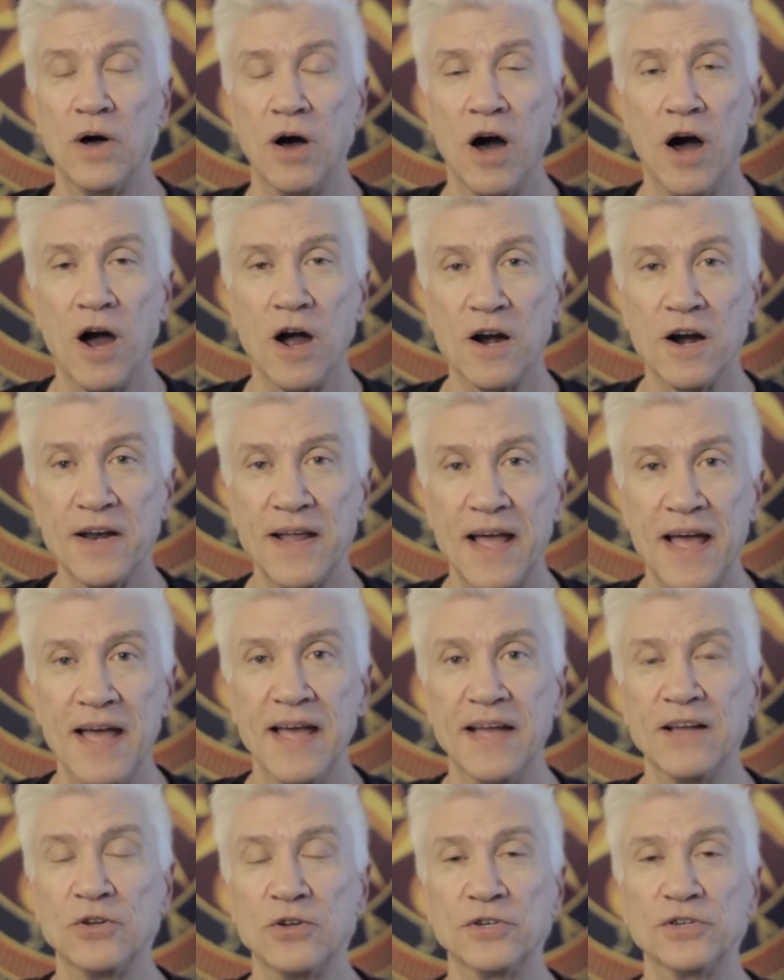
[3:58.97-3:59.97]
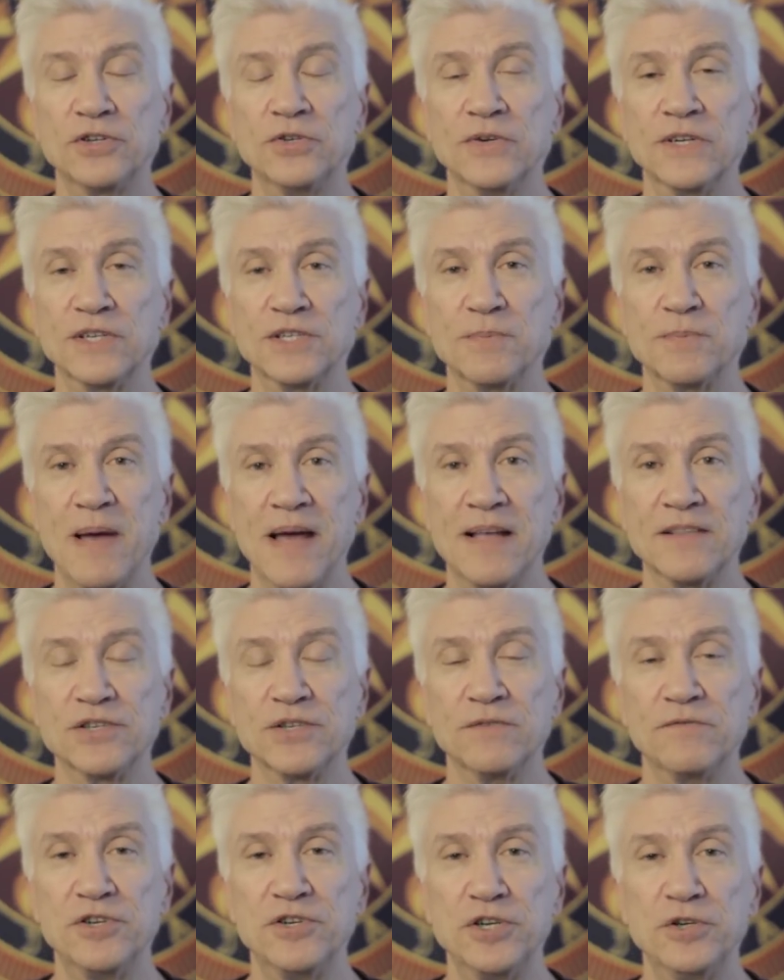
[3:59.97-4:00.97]
a hard angle to
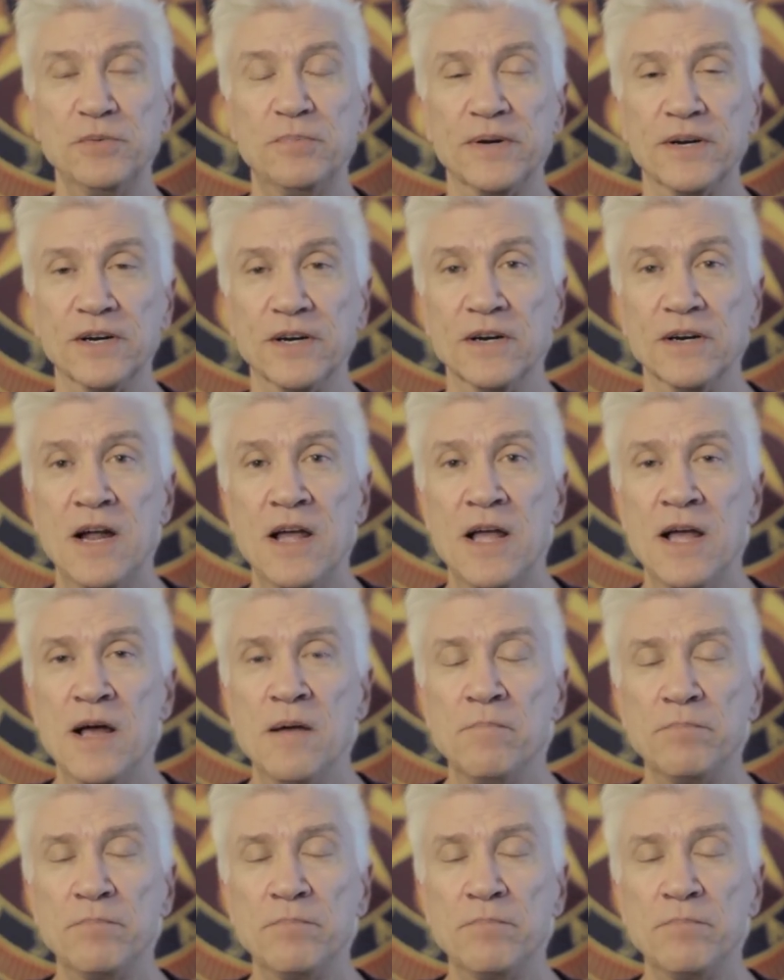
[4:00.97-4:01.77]
expansive Jupiter.